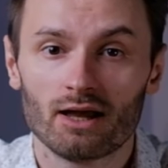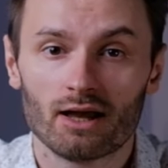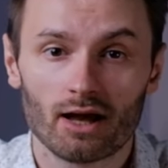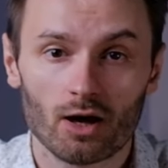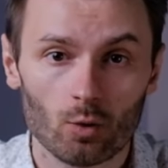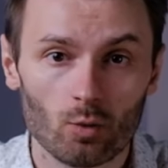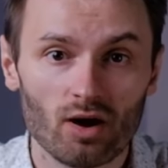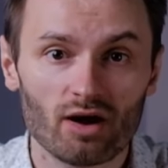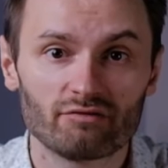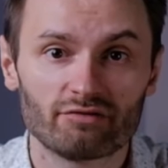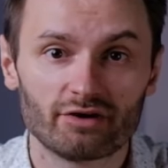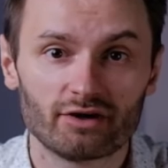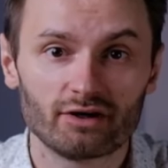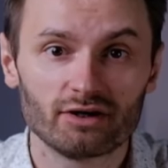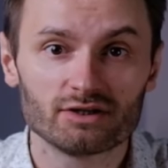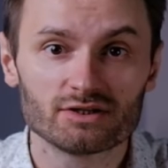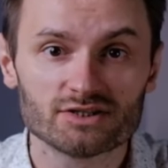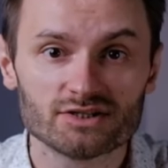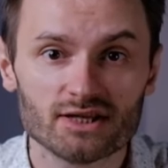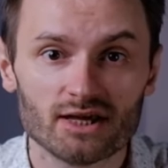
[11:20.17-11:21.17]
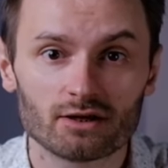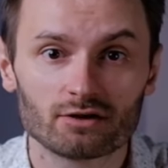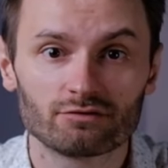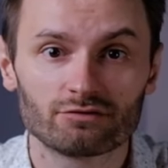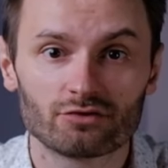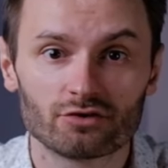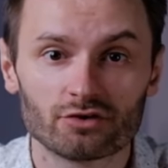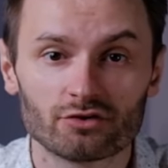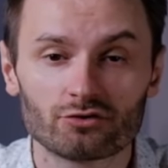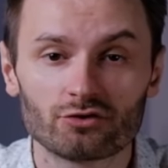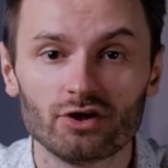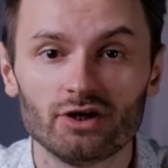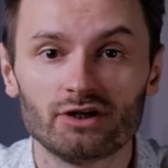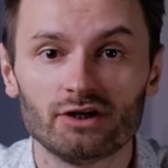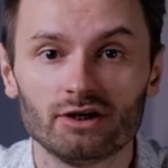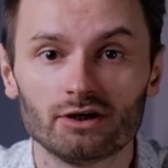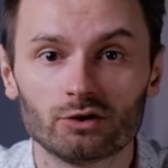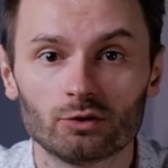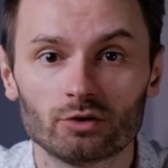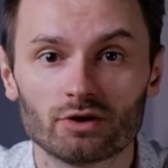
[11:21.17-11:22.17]
However, instead of
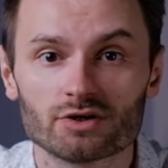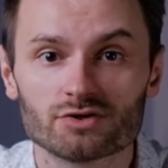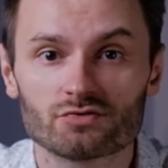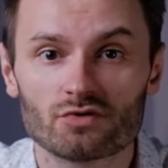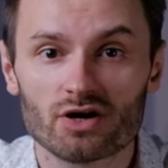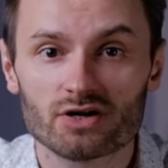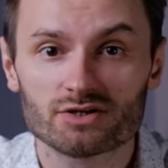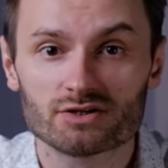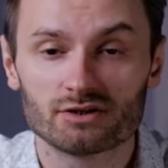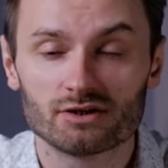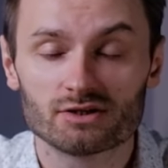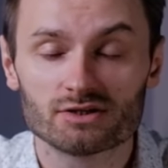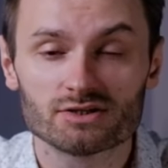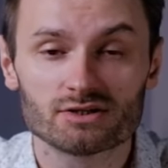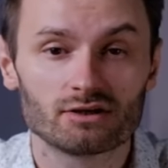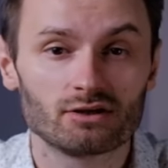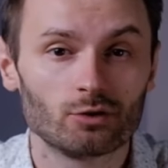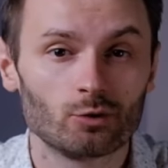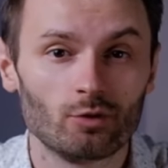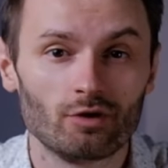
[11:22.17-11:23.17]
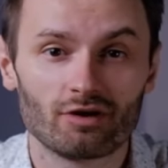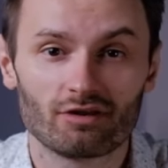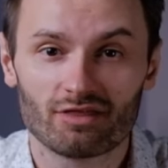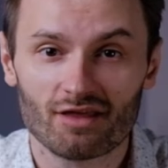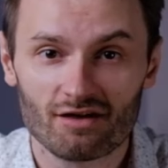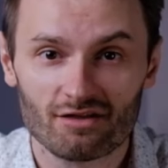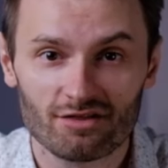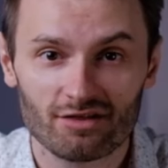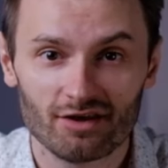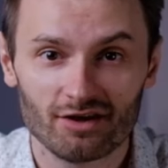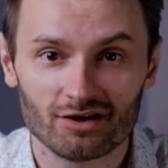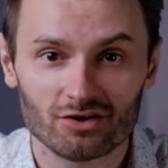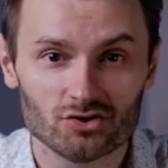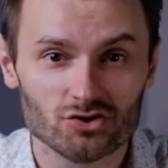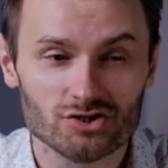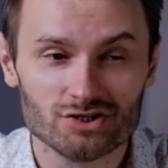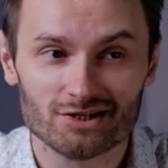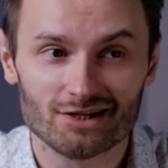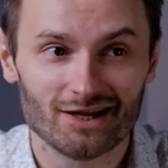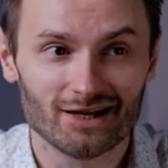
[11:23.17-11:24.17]
retreating to his residence and doing nothing
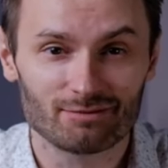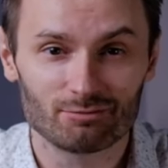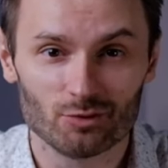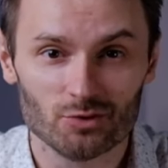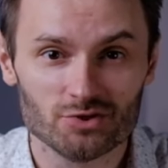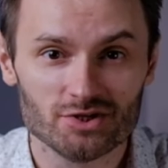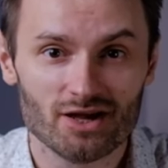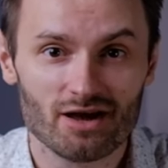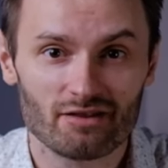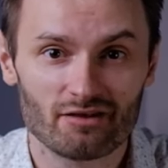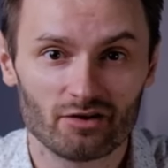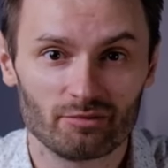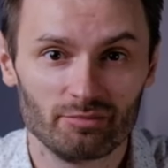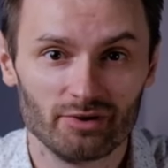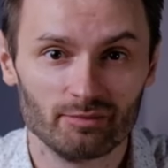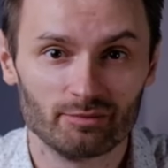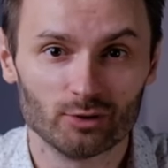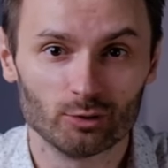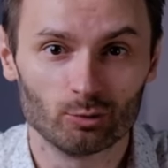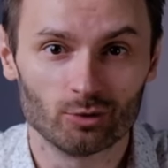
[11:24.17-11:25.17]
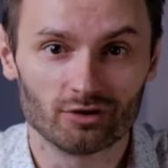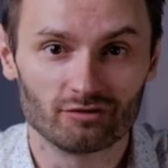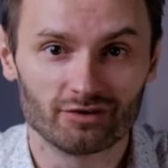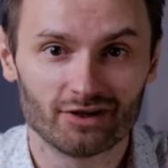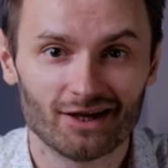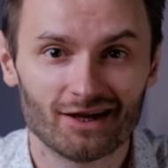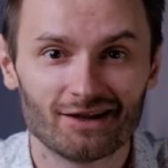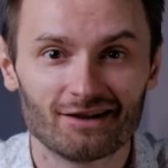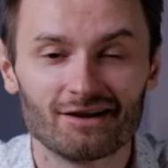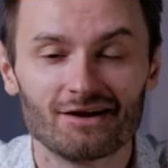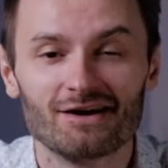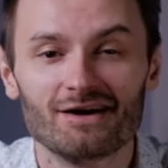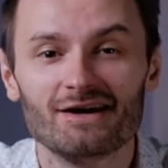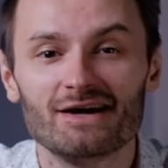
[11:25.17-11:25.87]
just like most other people would have done,